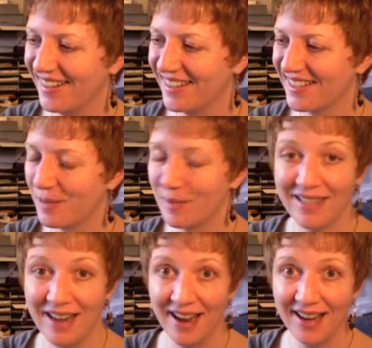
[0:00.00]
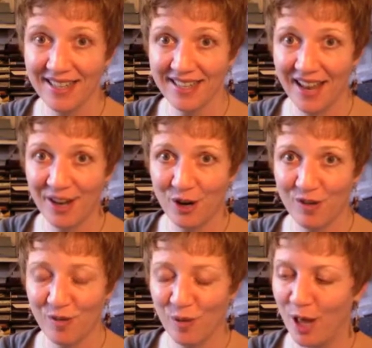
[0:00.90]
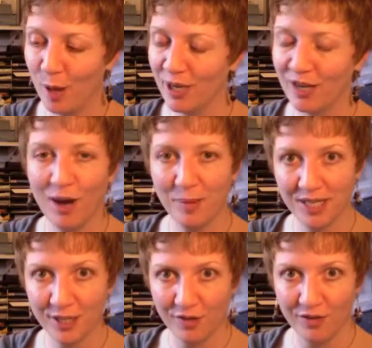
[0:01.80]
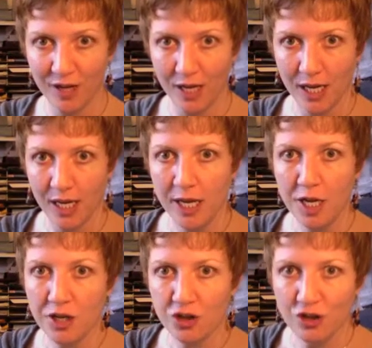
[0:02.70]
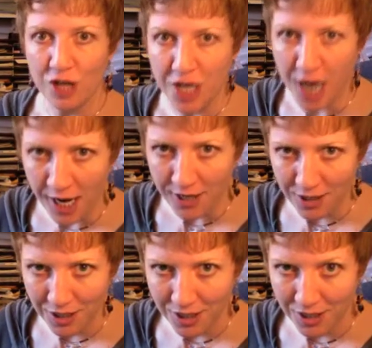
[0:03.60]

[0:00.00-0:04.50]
some snags and overwhelm and got myself into debt,